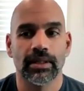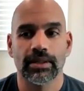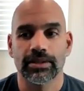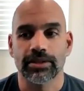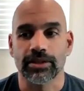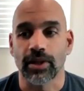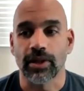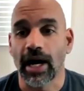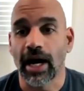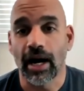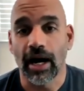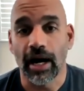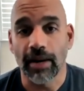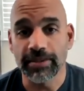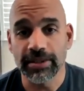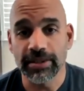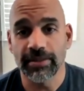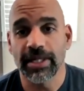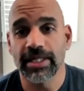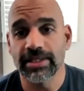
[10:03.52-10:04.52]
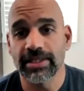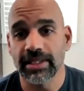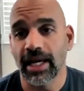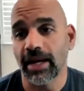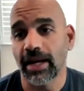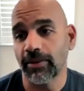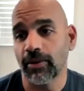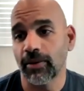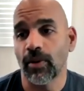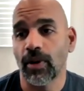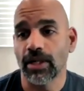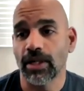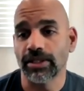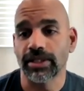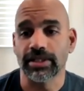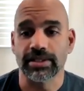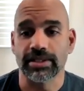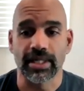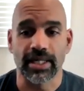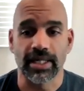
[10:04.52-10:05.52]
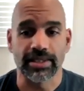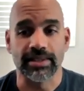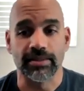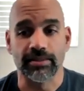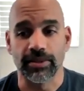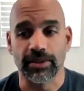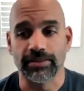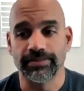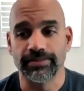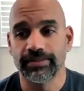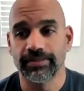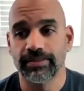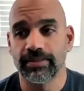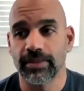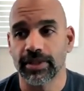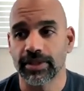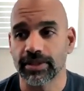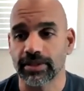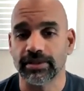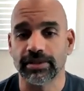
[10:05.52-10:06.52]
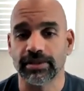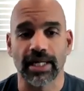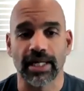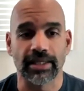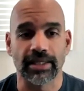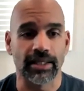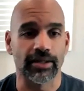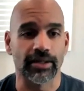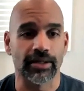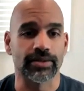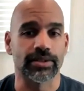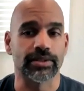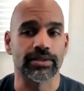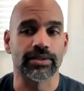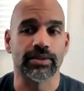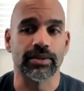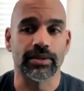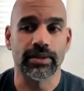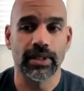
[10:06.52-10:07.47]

So optimizing app quality is not simple. There's a lot that goes into it.